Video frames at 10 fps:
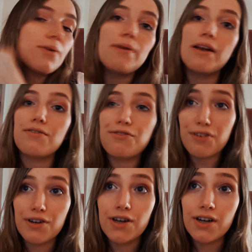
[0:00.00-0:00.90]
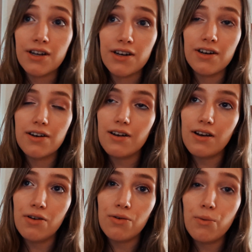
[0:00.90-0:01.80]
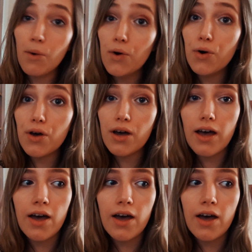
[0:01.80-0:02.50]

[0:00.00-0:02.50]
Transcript: We went for a long walk